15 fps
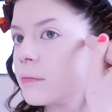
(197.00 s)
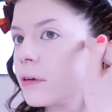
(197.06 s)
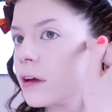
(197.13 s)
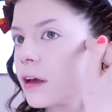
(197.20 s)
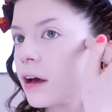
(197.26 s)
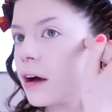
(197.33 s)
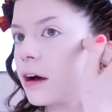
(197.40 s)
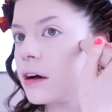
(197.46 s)

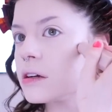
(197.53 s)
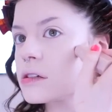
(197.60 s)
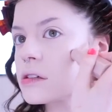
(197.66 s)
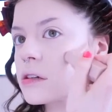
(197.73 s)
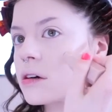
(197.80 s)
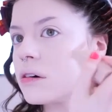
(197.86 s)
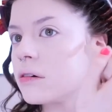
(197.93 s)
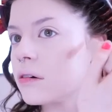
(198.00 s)
But yeah, I
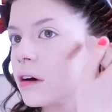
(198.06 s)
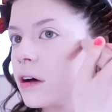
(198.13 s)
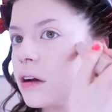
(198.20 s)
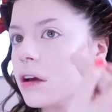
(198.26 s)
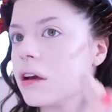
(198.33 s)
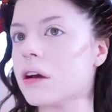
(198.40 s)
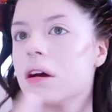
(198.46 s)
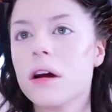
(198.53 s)
just go kind
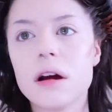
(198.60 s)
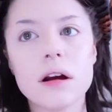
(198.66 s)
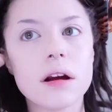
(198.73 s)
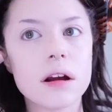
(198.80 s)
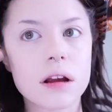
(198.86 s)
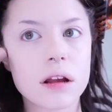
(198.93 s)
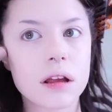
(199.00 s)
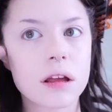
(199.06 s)
of here,